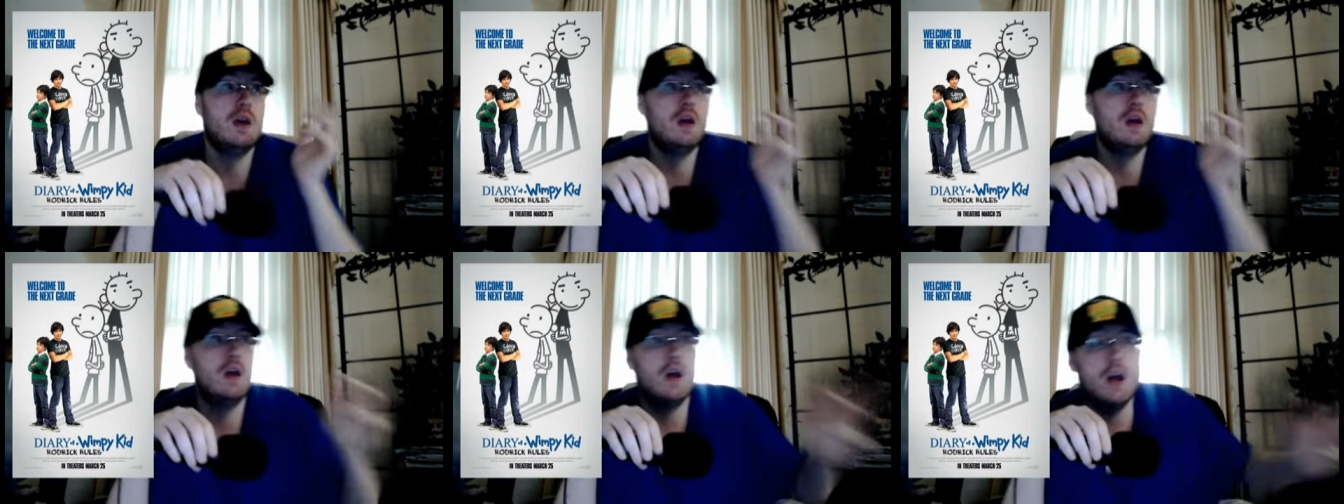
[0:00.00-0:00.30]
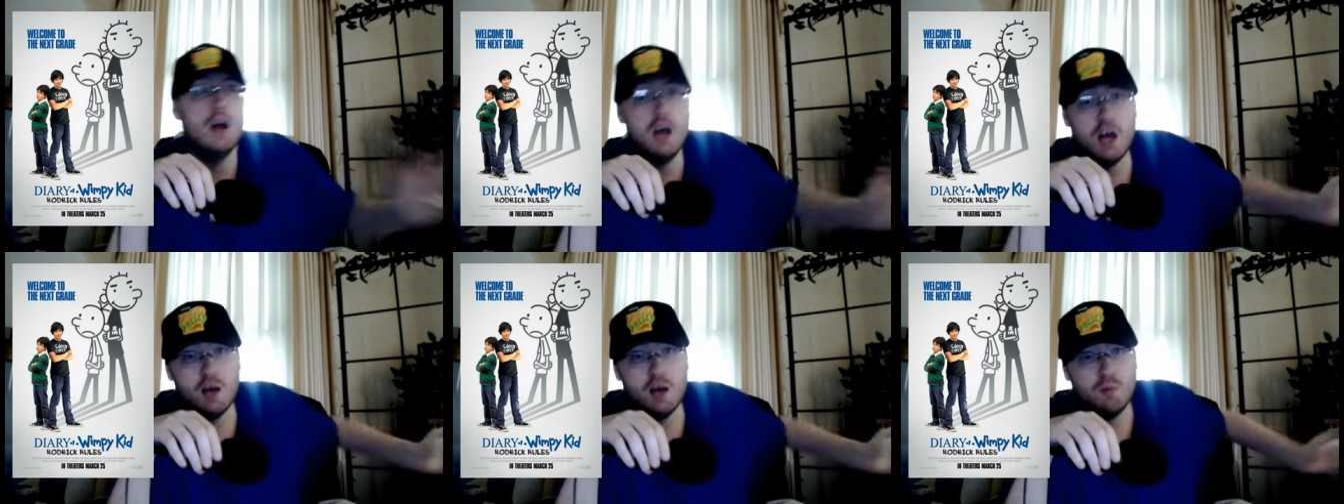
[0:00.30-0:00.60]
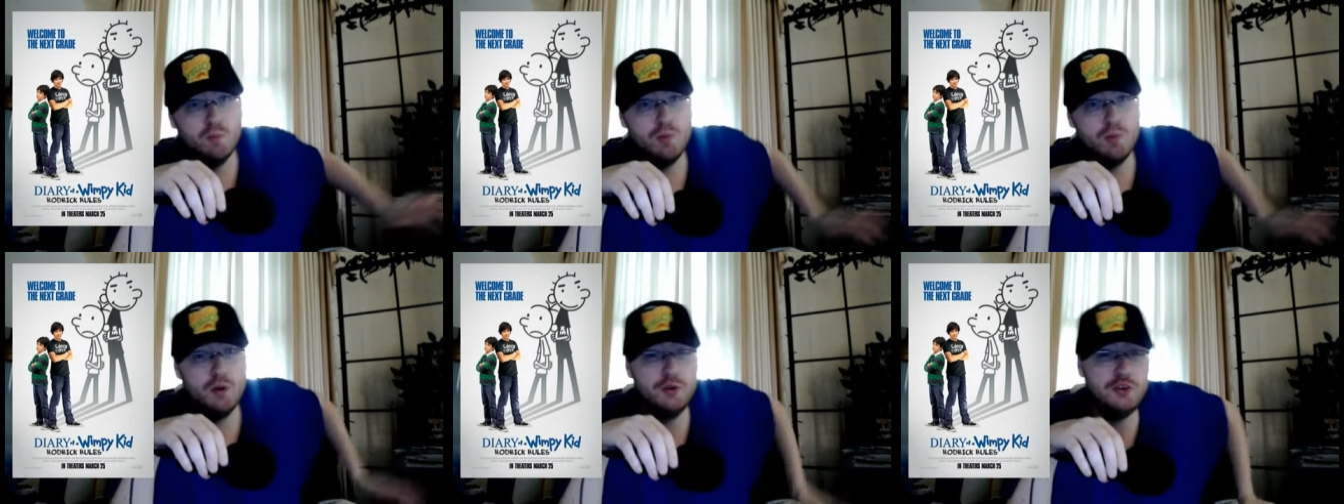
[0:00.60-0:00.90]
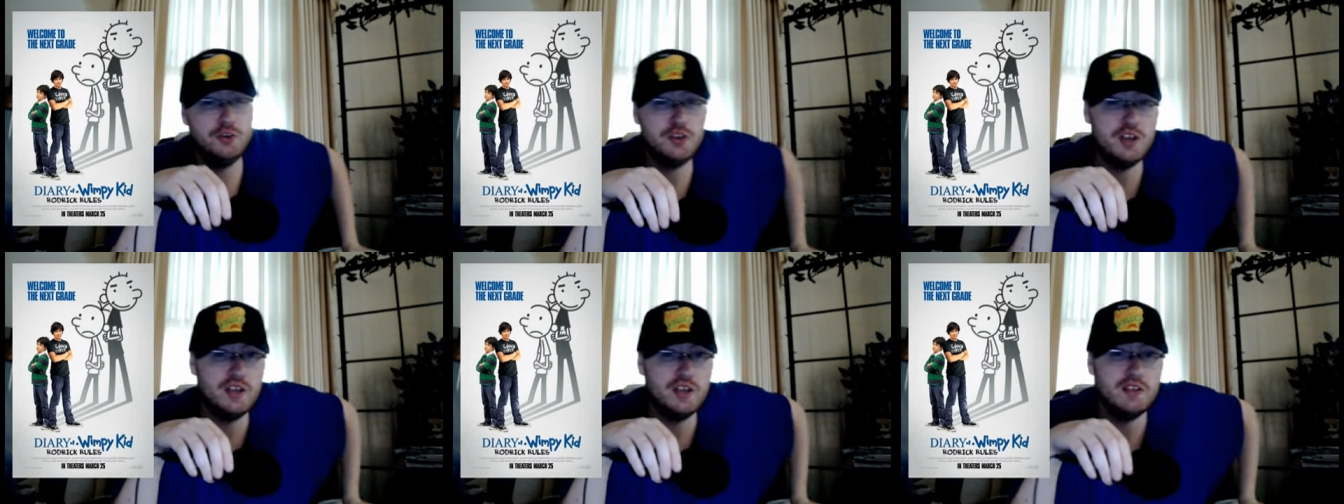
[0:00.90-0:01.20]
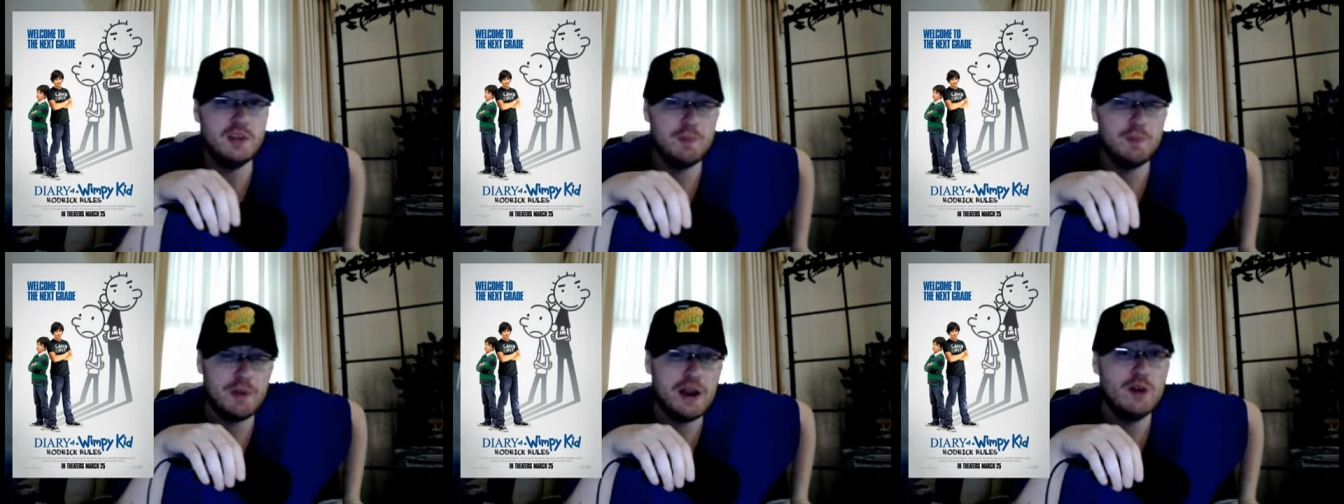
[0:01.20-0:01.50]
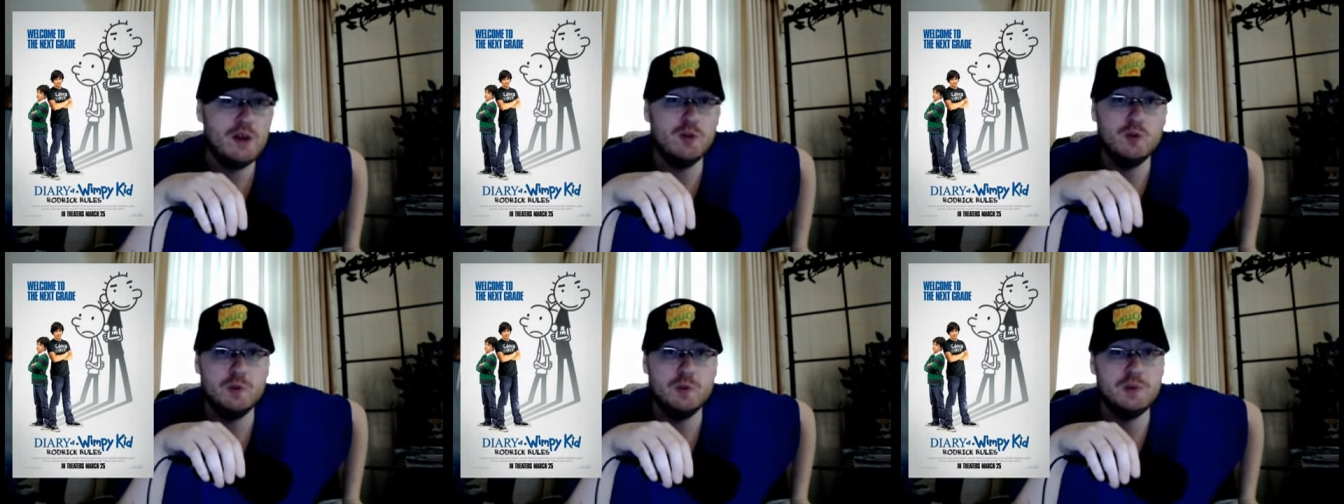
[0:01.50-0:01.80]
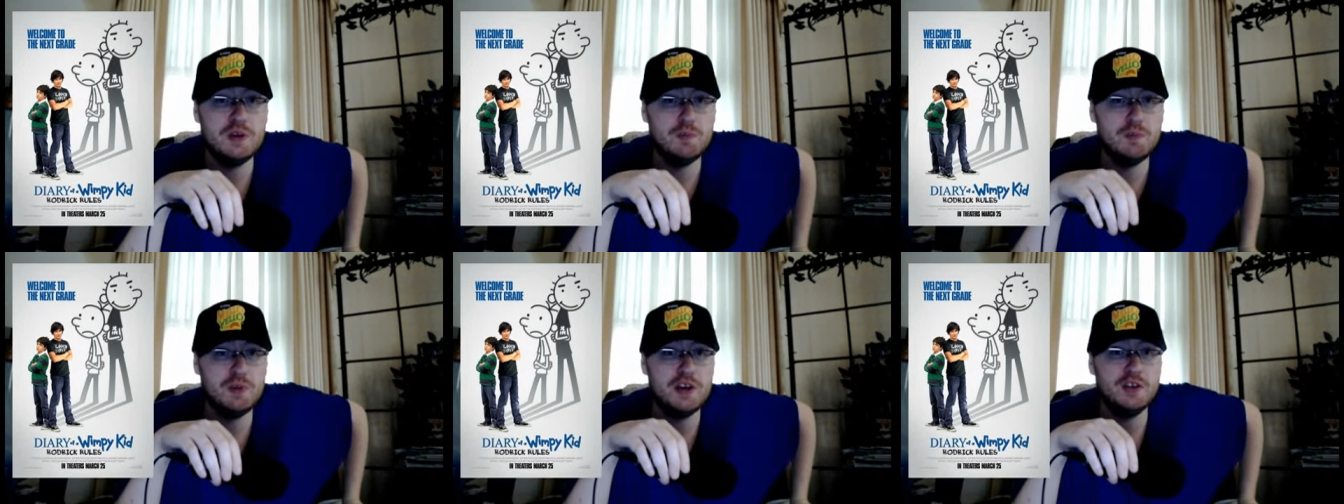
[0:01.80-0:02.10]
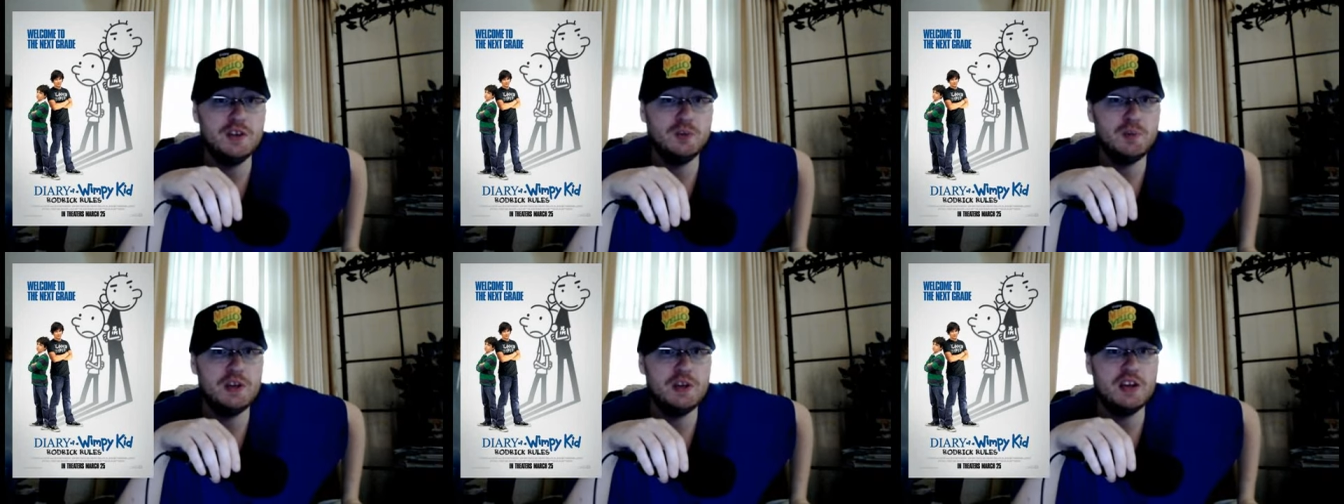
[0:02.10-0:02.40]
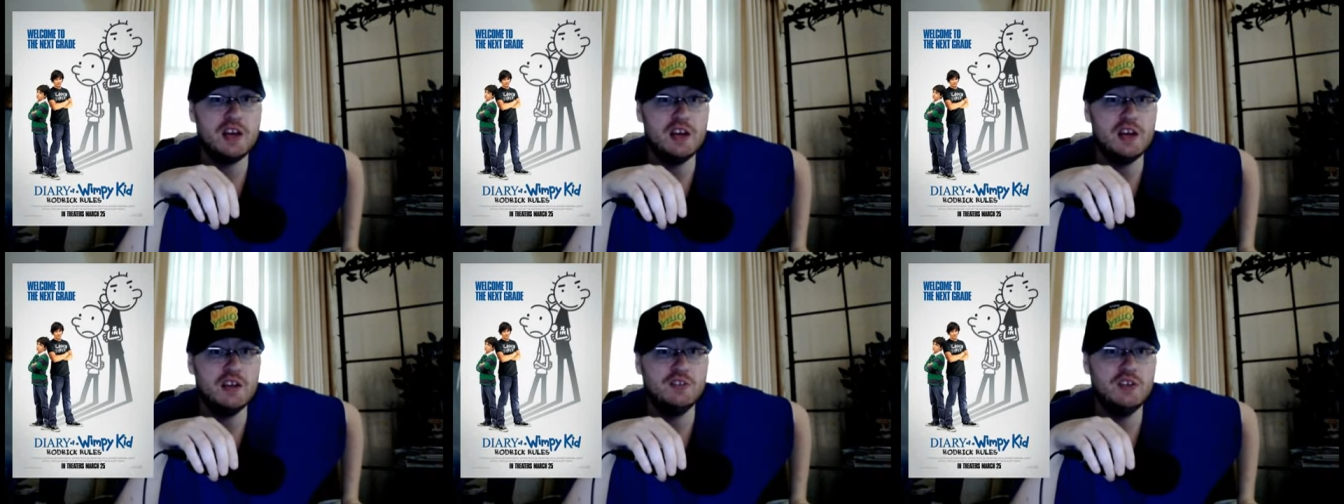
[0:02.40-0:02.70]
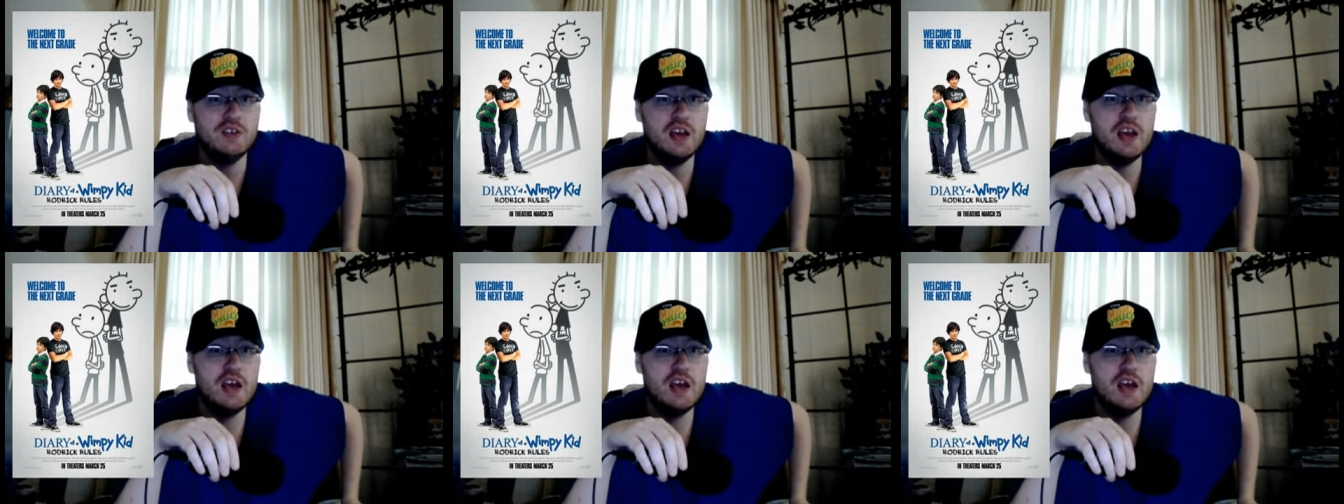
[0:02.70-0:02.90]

Uh, bullshit. The parent would be pissed, because